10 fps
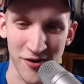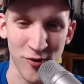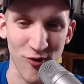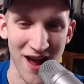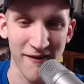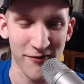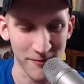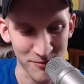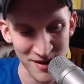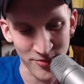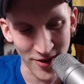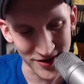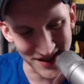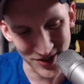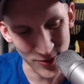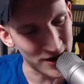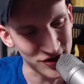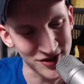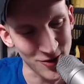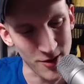derived from people or
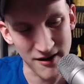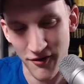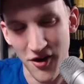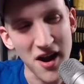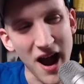situations or whatever.